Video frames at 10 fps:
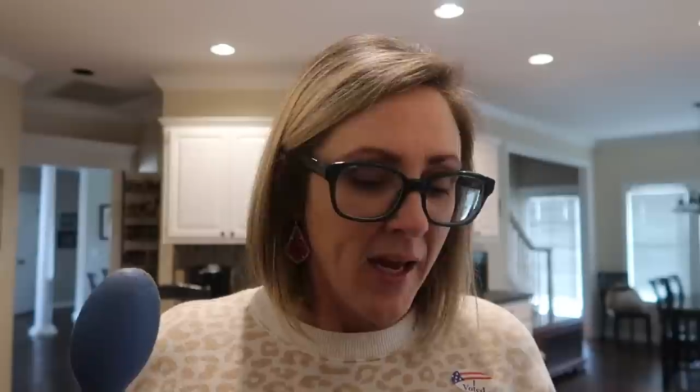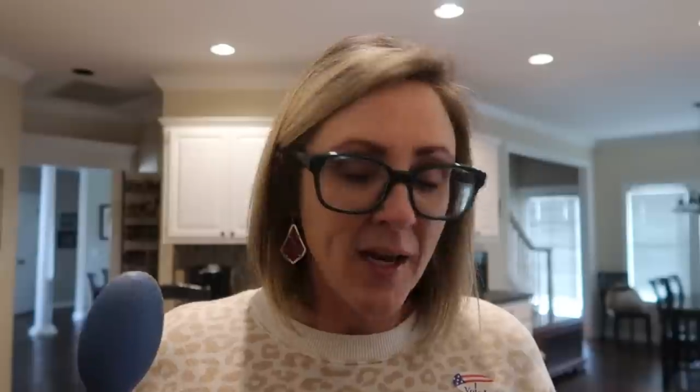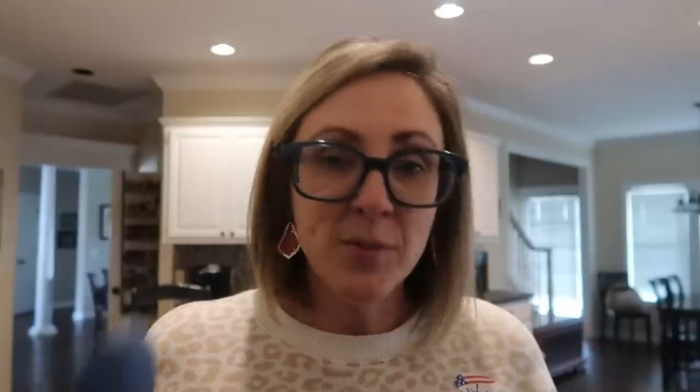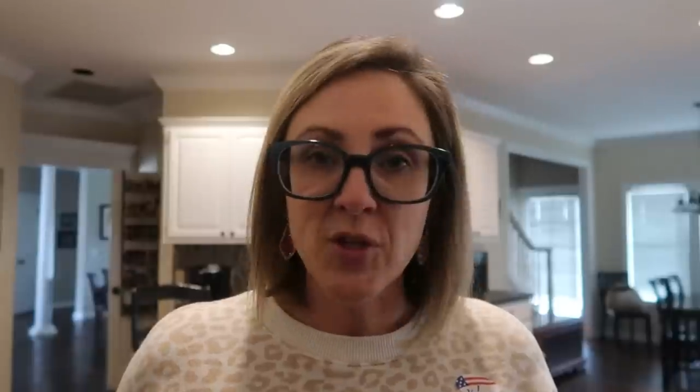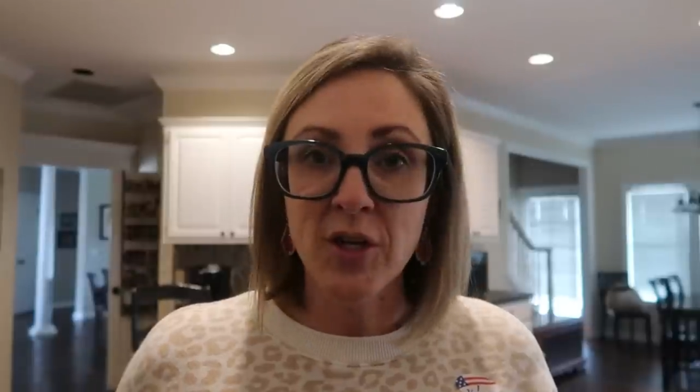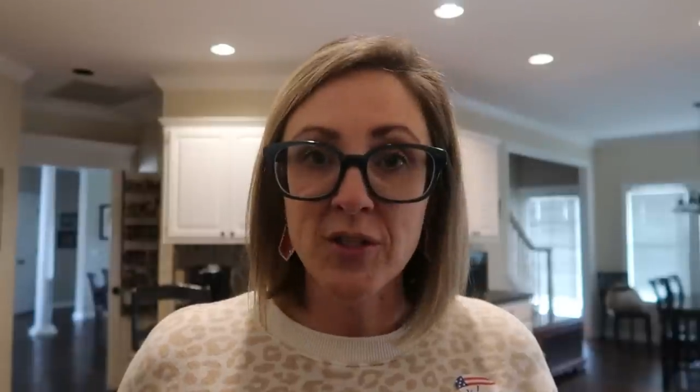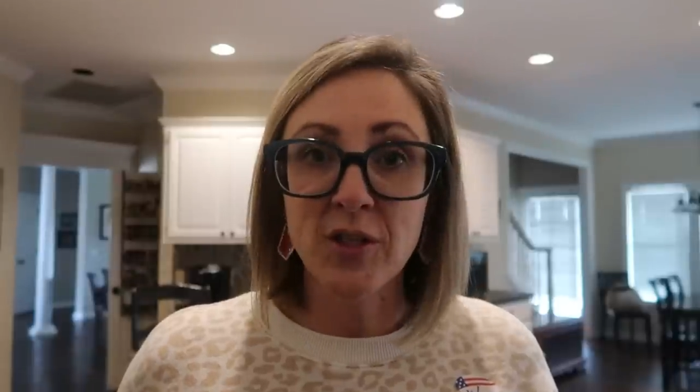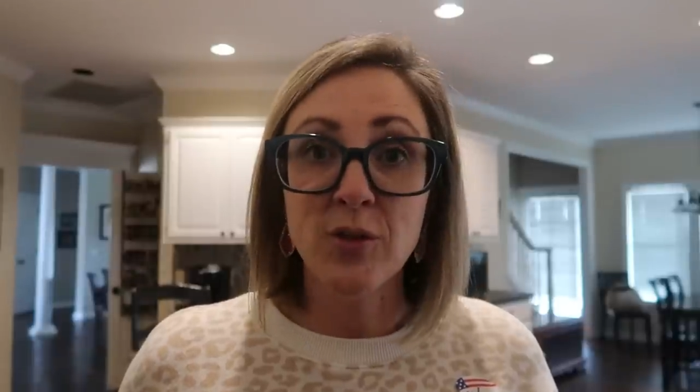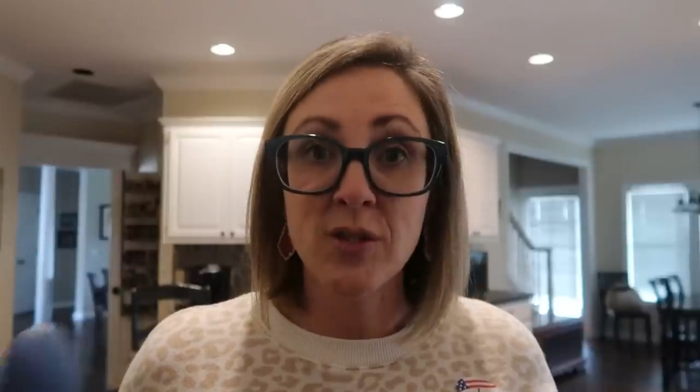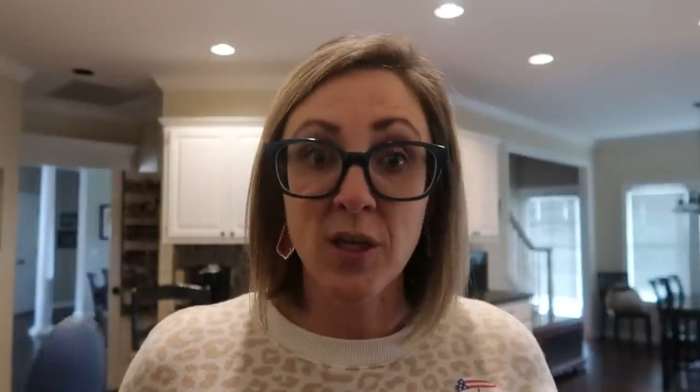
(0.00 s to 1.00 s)
and I'm starting
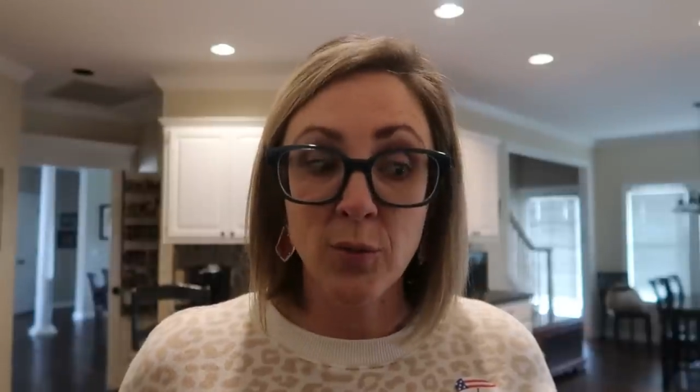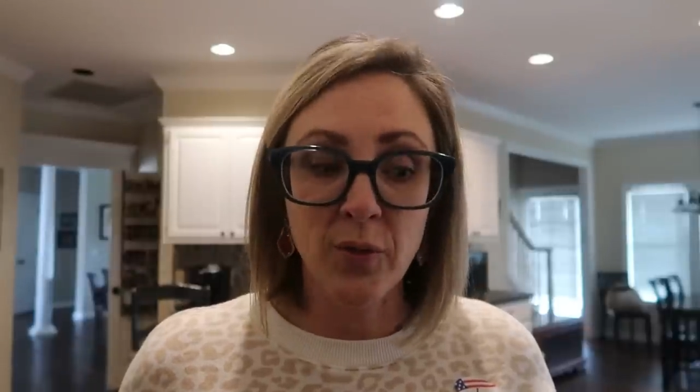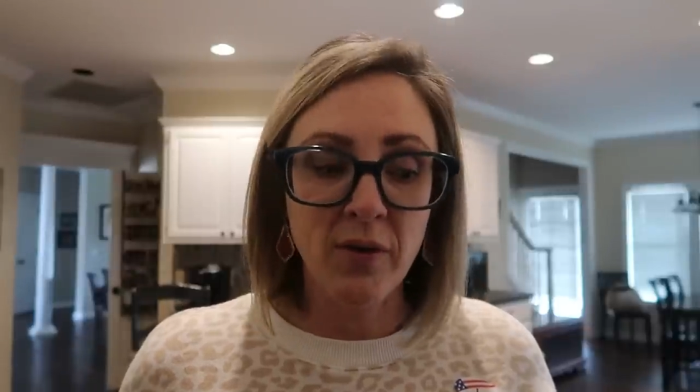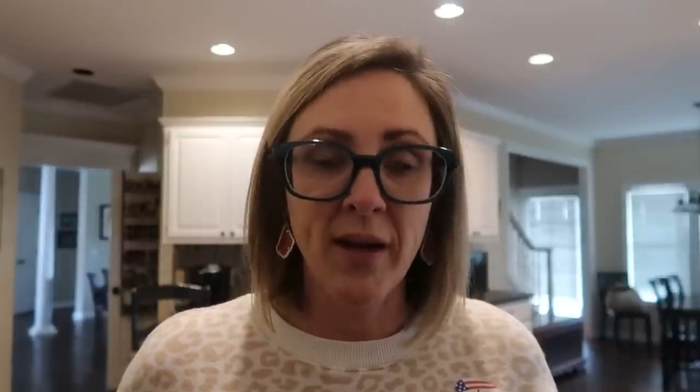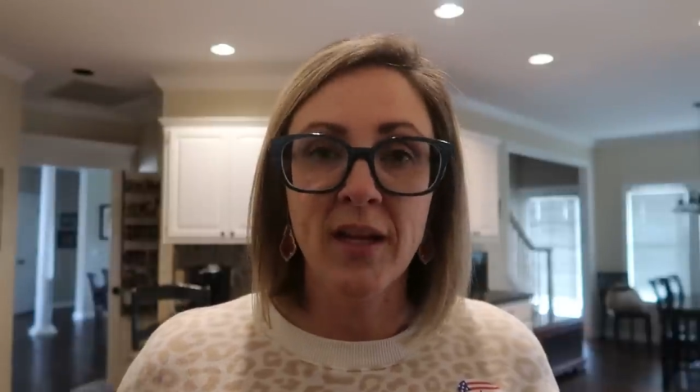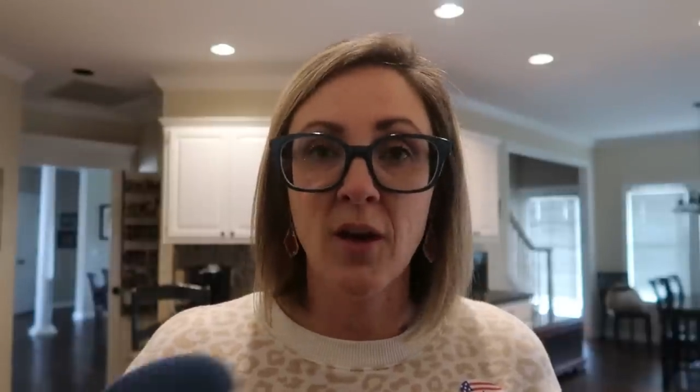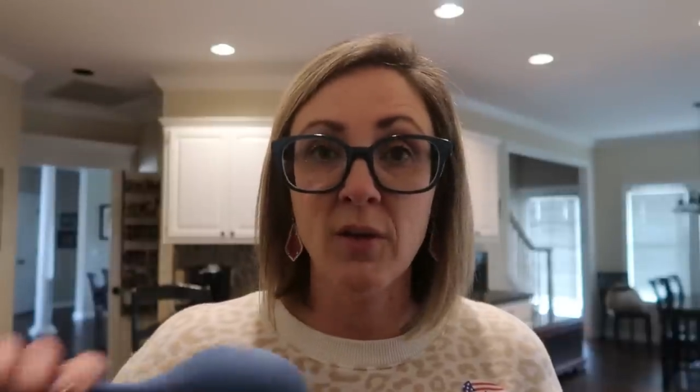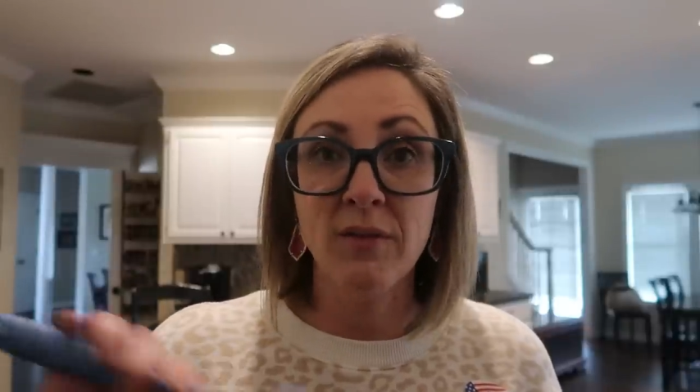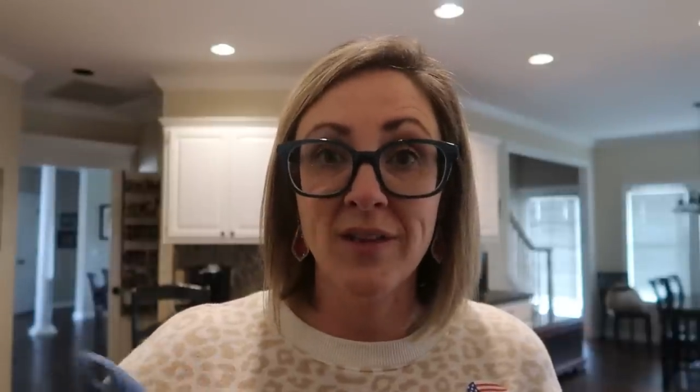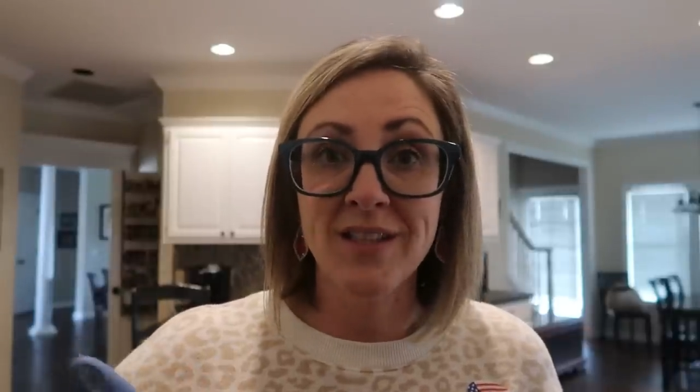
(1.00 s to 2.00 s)
to use it. I really like it. I'll
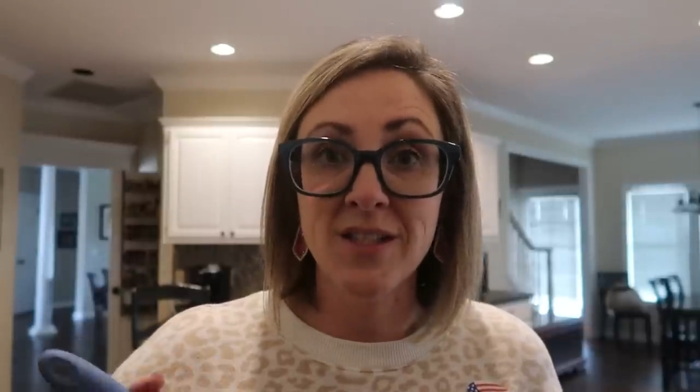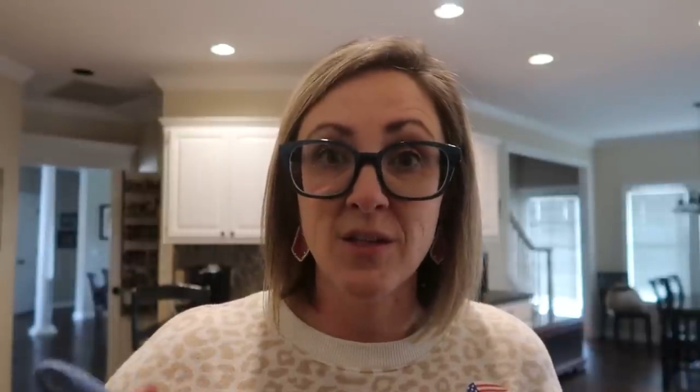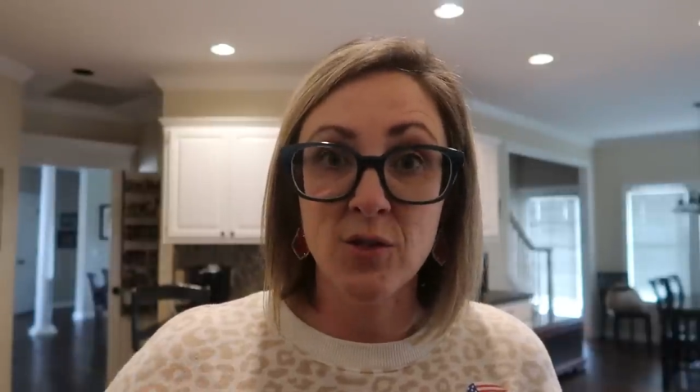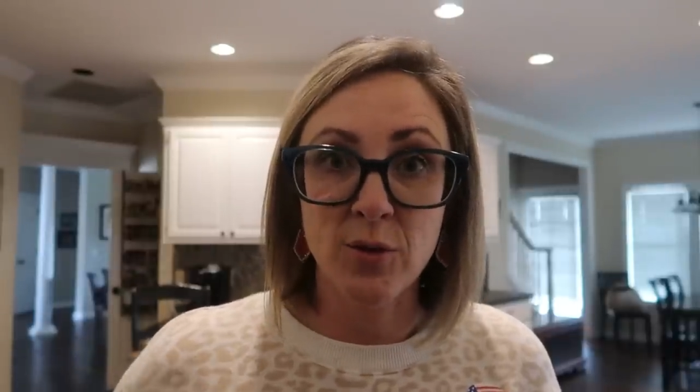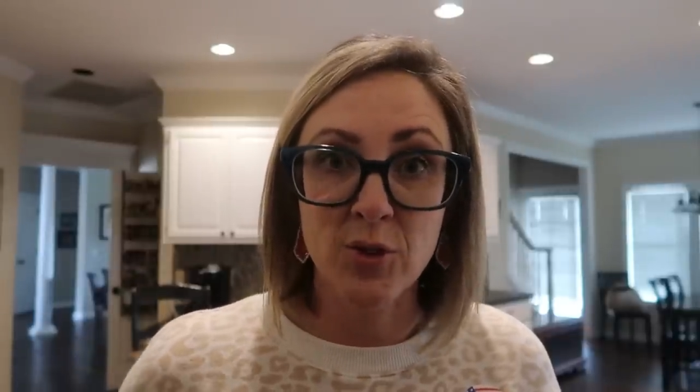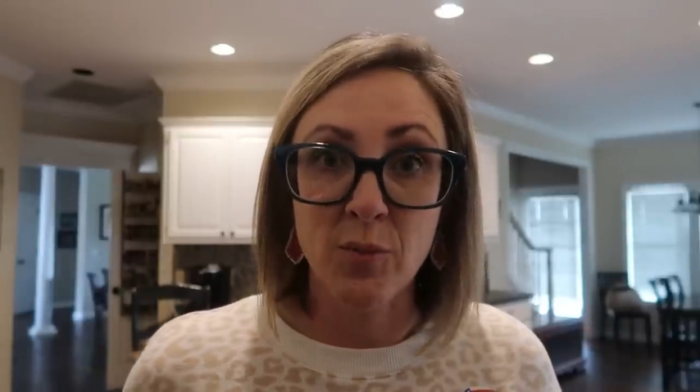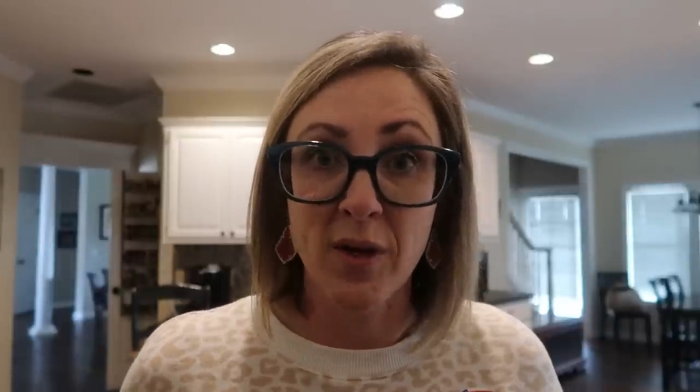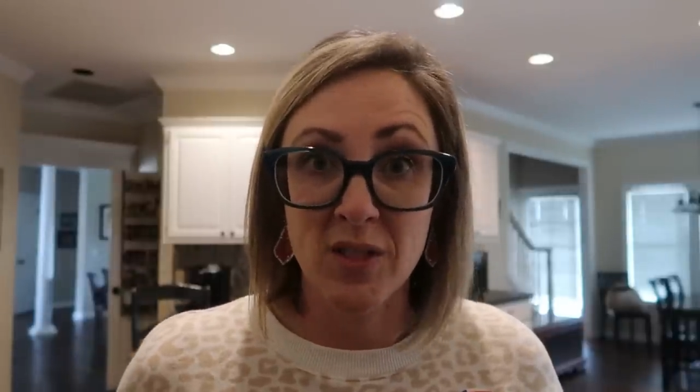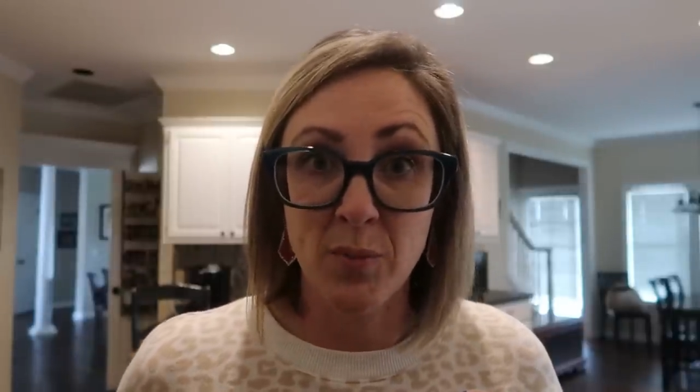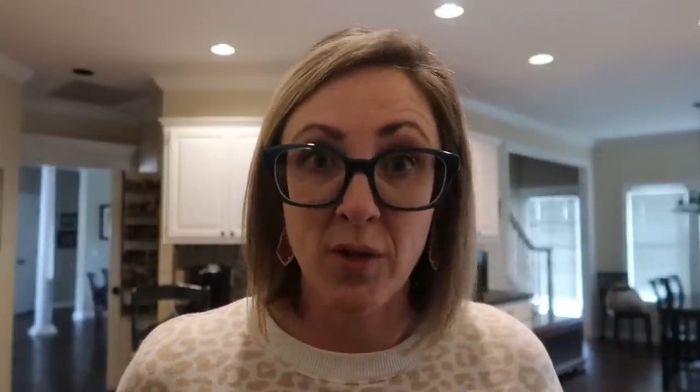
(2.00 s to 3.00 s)
leave it linked in the description
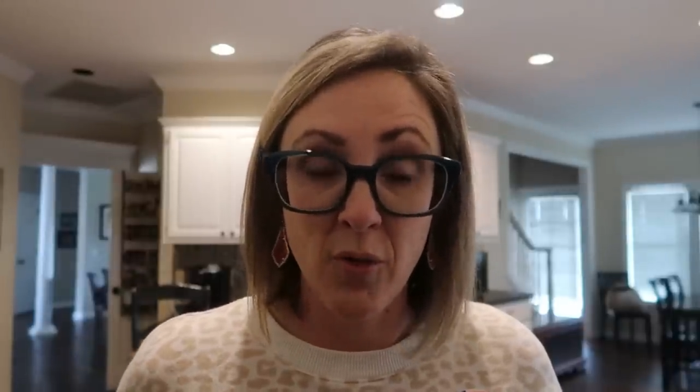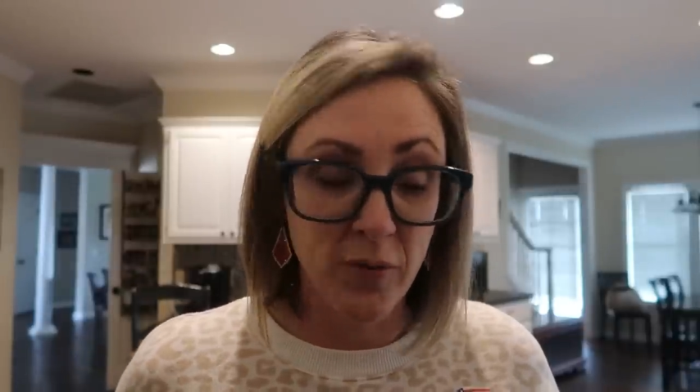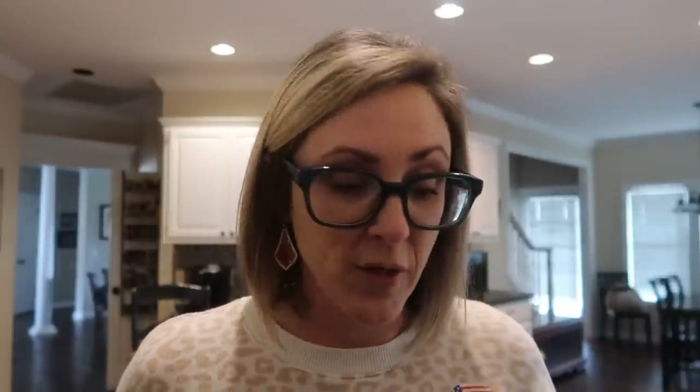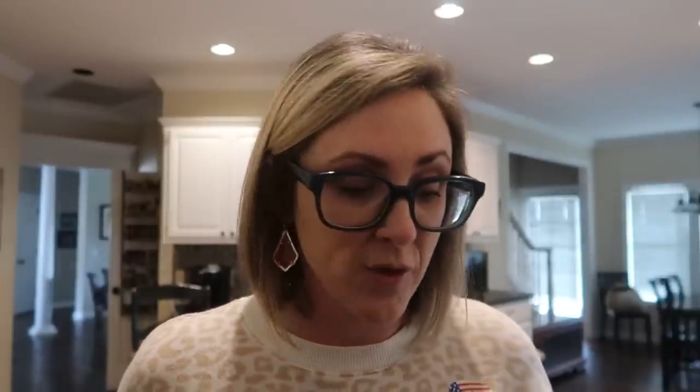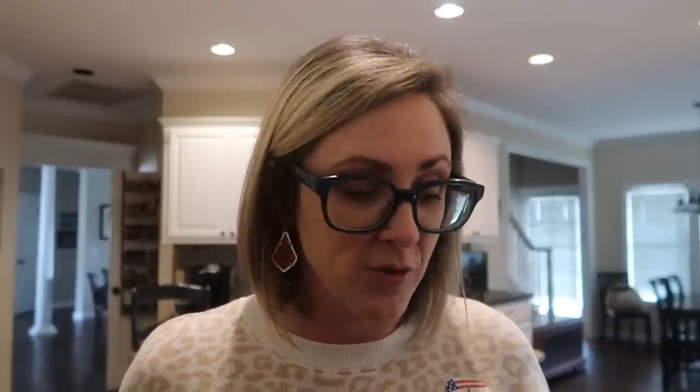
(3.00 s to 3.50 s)
box below if you're